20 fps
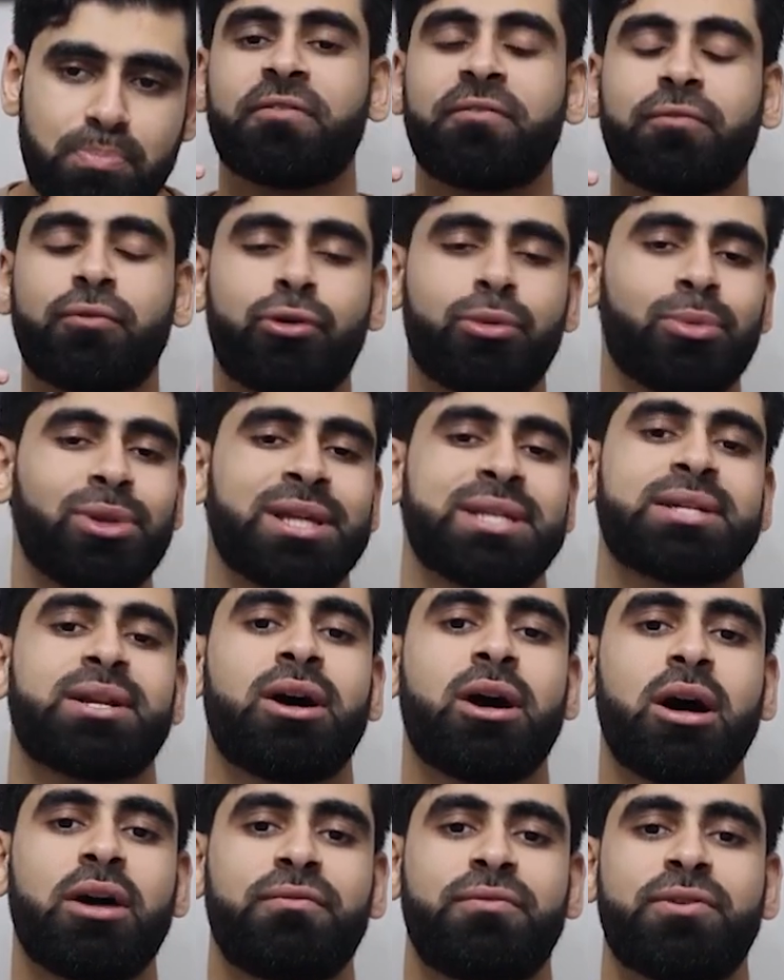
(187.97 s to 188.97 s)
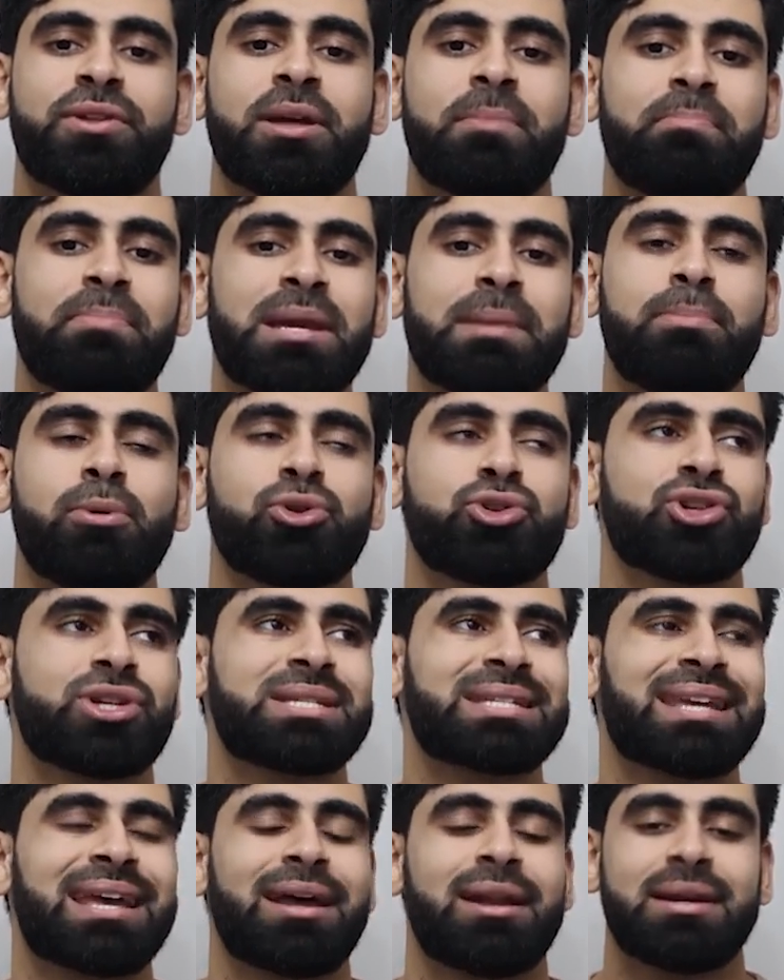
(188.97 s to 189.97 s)
formulate an offer that people
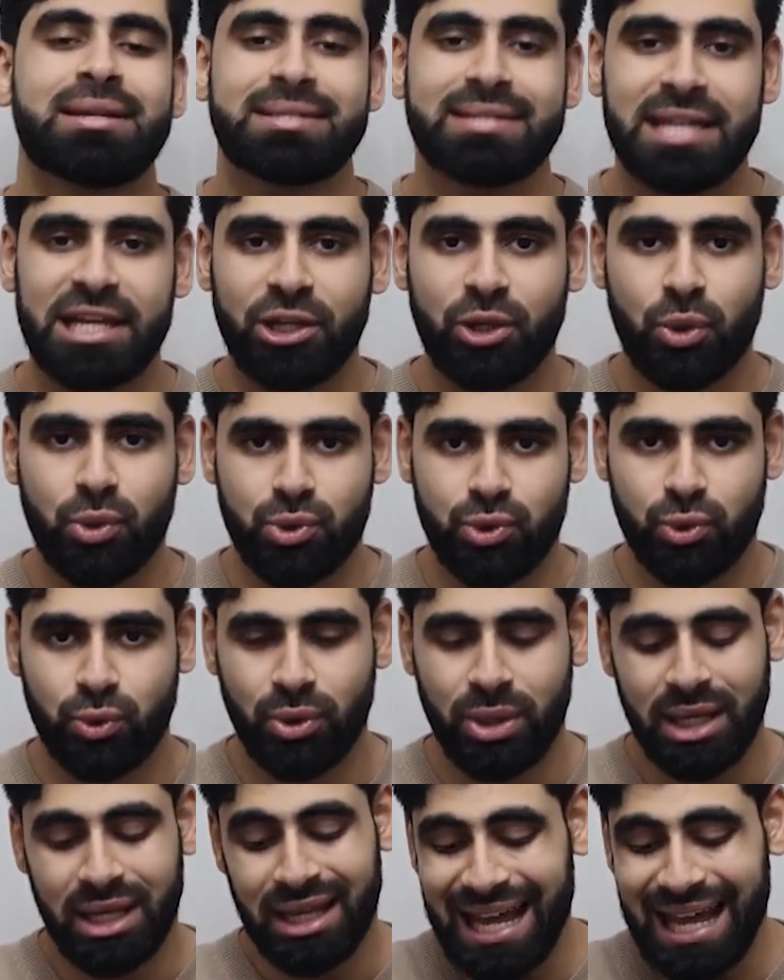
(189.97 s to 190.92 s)
just cannot say no to,